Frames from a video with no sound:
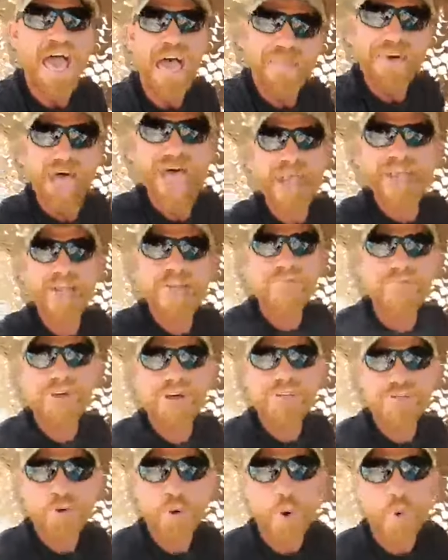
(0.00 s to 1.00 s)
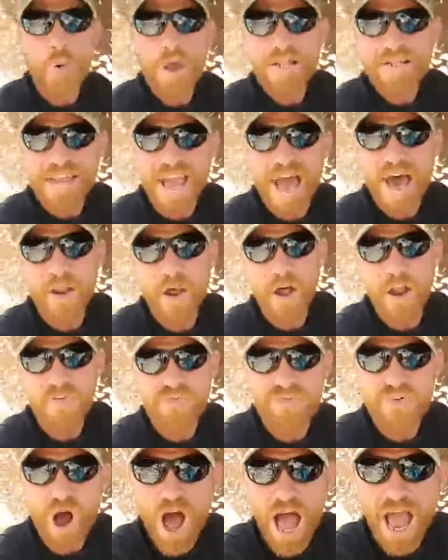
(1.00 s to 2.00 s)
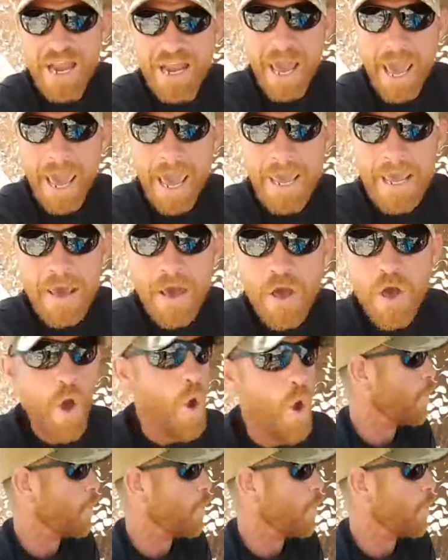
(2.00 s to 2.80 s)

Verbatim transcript: and that individual went down on a Friday